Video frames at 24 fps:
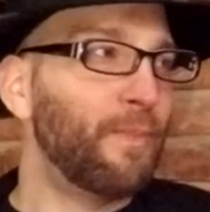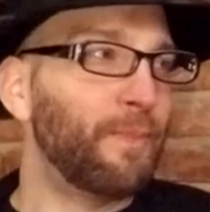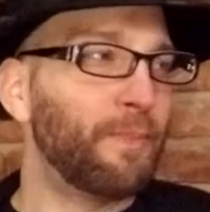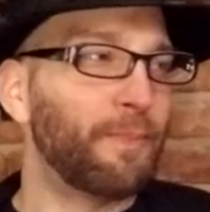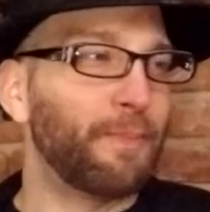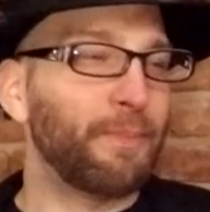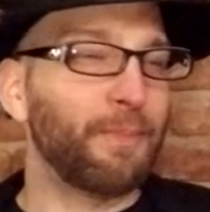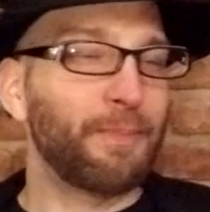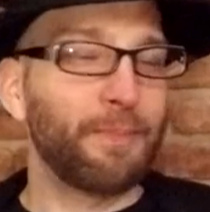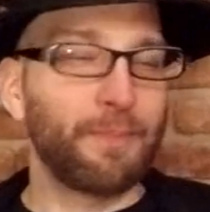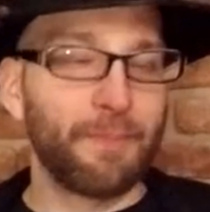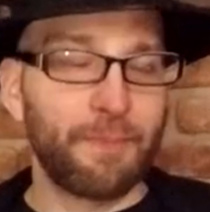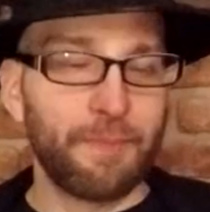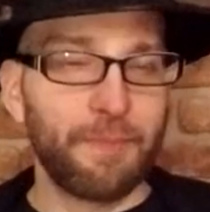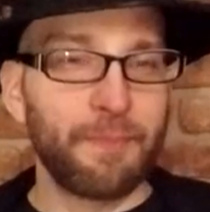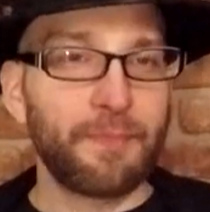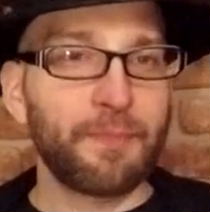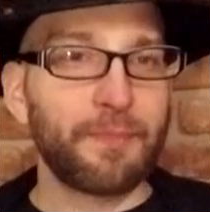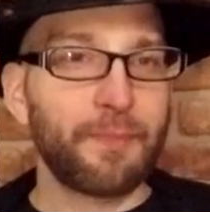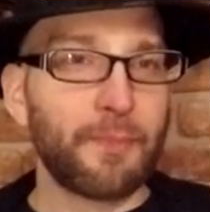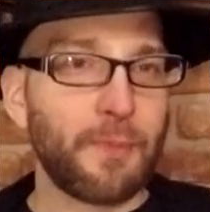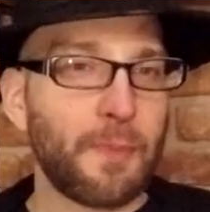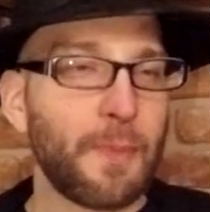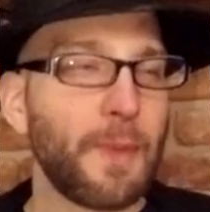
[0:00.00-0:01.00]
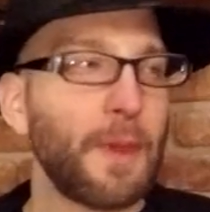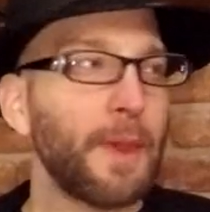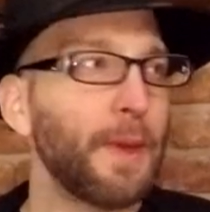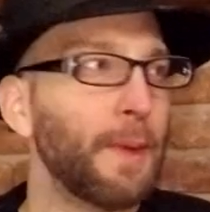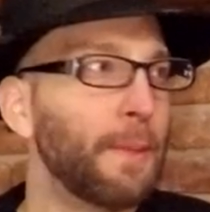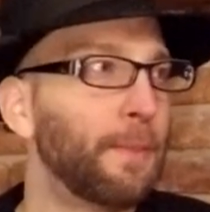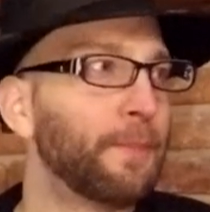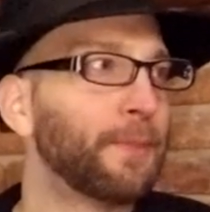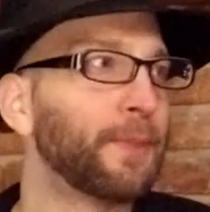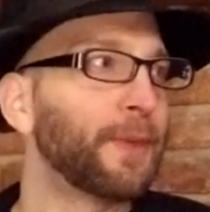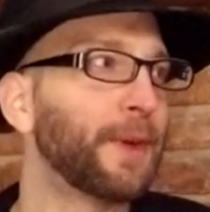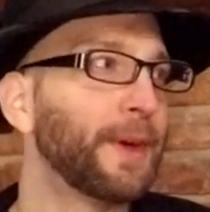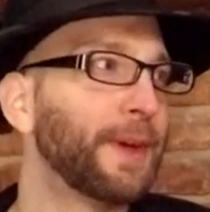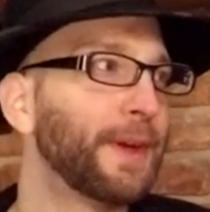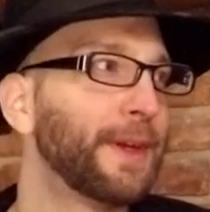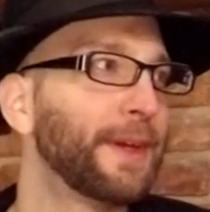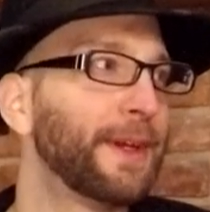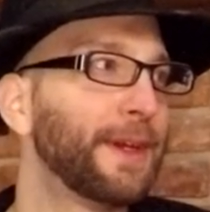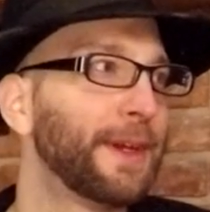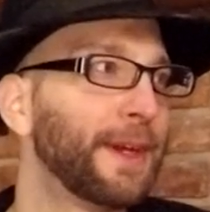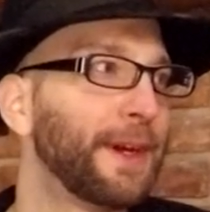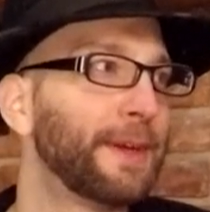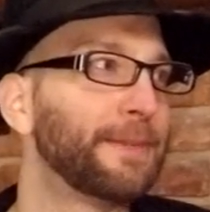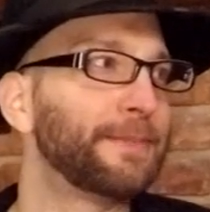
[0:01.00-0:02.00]

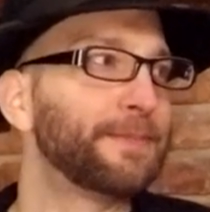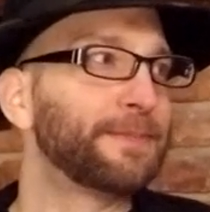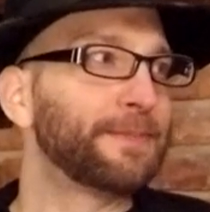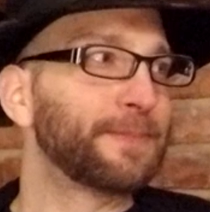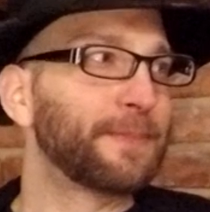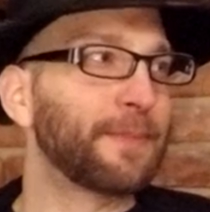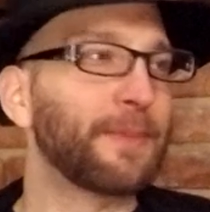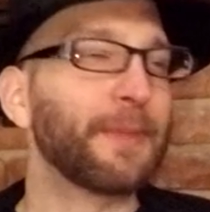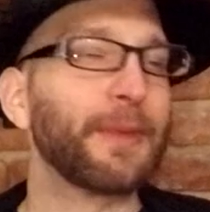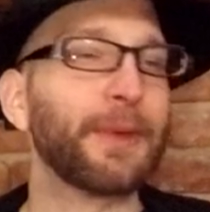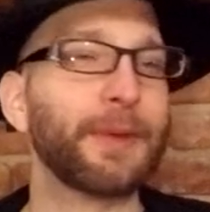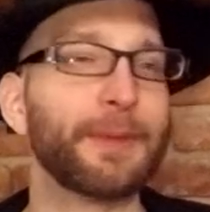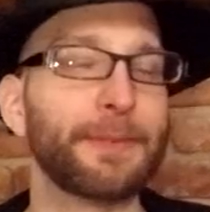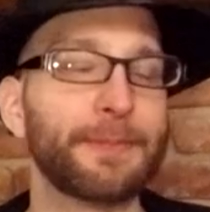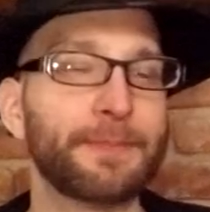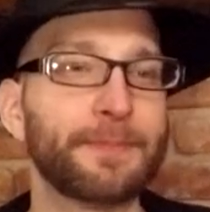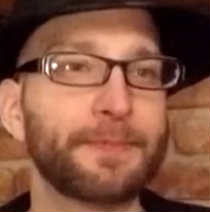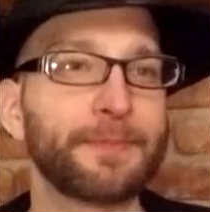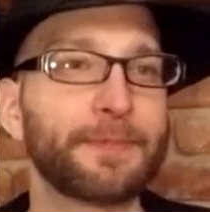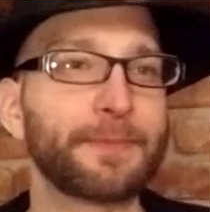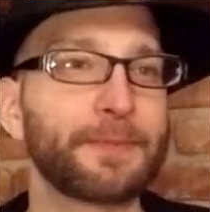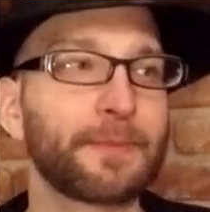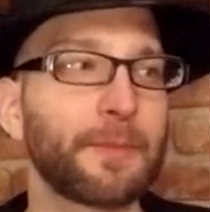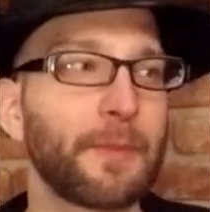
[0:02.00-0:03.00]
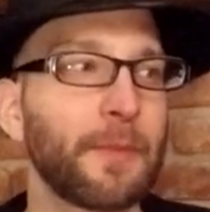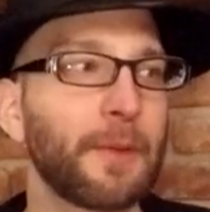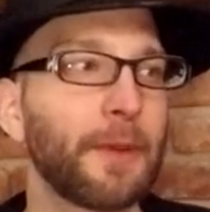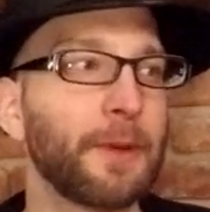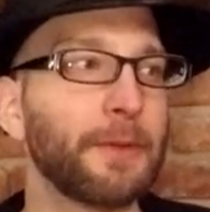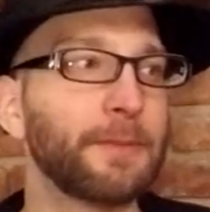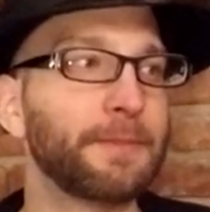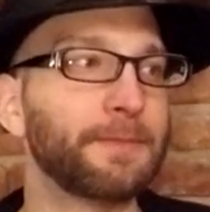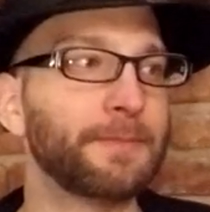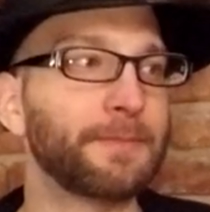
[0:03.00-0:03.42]
This person isn't speaking.